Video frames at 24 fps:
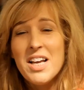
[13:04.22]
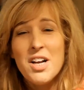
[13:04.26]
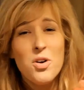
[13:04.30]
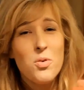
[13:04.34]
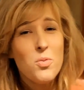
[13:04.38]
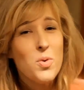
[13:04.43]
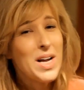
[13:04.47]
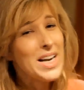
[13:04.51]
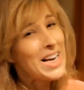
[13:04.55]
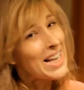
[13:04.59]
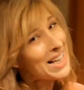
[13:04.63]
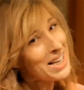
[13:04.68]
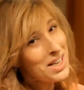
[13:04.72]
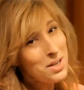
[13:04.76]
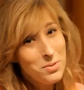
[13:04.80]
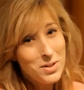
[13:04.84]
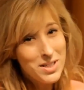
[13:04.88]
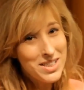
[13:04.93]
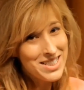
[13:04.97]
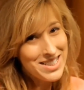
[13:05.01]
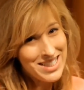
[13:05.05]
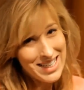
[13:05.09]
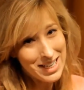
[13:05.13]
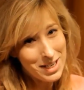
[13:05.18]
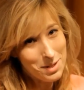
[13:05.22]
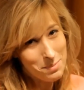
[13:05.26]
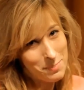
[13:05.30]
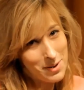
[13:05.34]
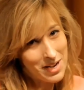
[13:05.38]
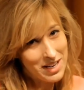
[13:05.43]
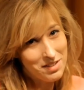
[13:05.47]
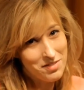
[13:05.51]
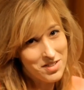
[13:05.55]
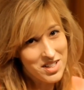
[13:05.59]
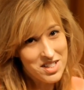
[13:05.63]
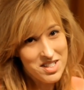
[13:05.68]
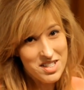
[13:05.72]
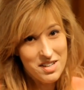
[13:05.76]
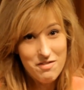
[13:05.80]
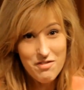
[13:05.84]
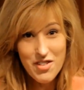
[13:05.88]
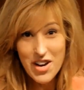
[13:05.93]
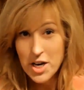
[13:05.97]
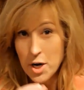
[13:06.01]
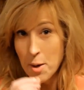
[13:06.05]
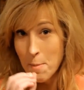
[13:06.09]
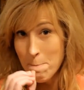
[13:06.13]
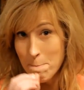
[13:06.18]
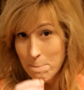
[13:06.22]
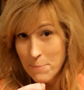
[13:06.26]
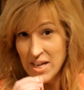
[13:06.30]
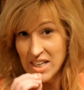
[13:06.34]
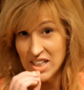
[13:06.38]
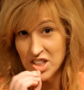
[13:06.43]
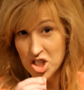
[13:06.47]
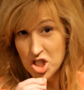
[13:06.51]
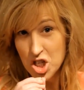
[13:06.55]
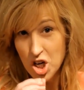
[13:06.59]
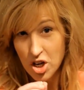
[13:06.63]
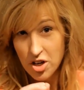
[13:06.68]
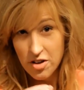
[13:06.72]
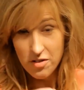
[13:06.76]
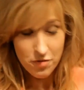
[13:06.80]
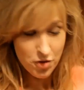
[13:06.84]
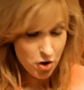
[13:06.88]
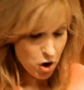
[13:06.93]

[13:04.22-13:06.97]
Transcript: don't want anyone to take a bite of this and find a big chunk of